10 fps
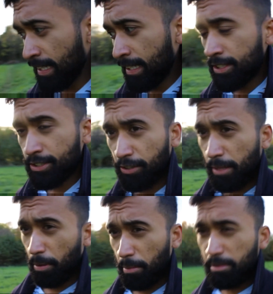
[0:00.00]
So they
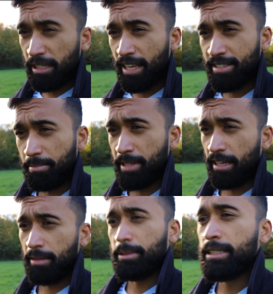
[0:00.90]
probably line something
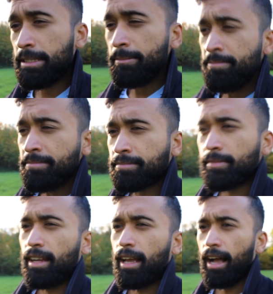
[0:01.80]
up,
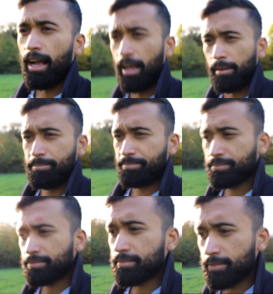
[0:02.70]
and
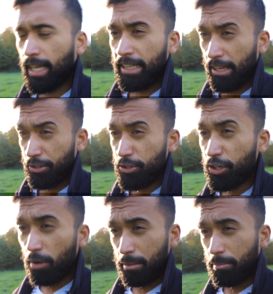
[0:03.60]
now you
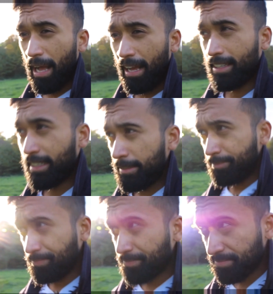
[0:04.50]
going back
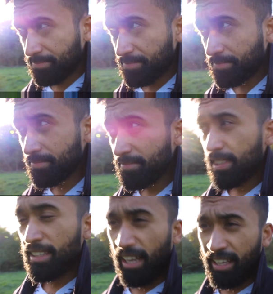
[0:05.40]

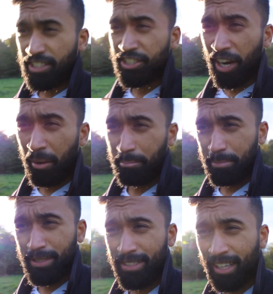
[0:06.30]
like
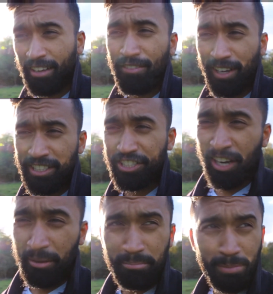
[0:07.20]
a fucking
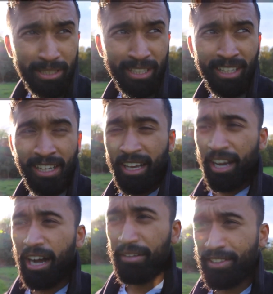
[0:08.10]
chump,
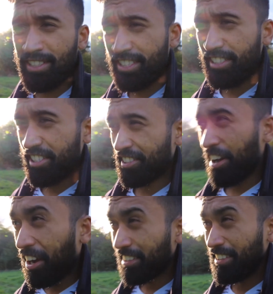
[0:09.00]
after she just
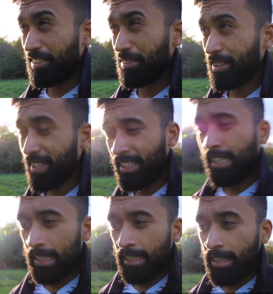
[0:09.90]
discarded you,
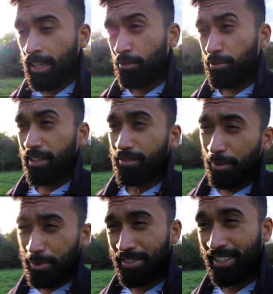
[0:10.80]

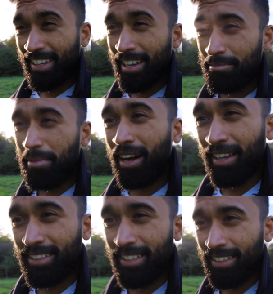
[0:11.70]
reinforces in her
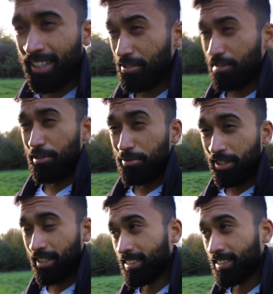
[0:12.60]
mind that you're a loser.